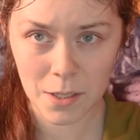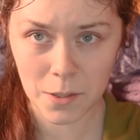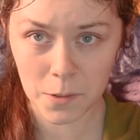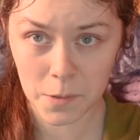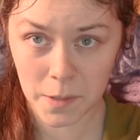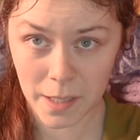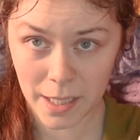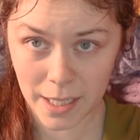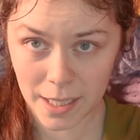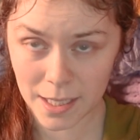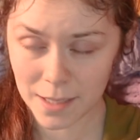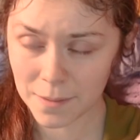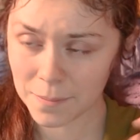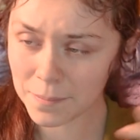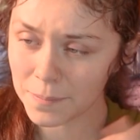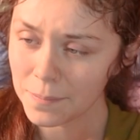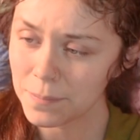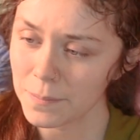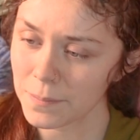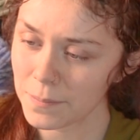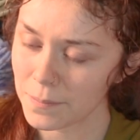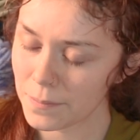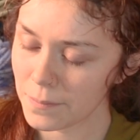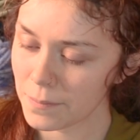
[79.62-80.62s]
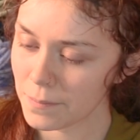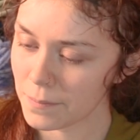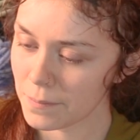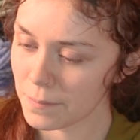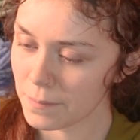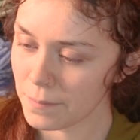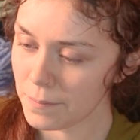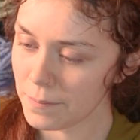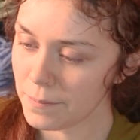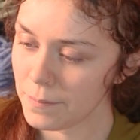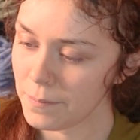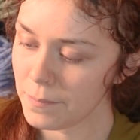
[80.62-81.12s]
green.
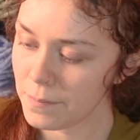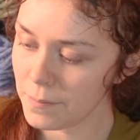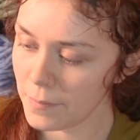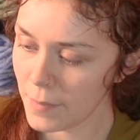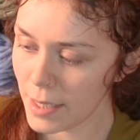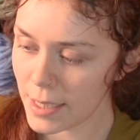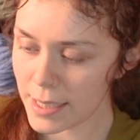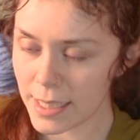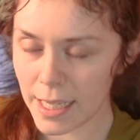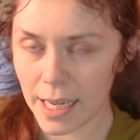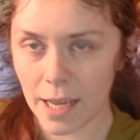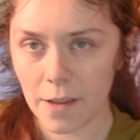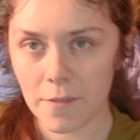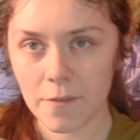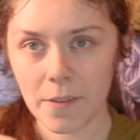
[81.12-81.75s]
It's like a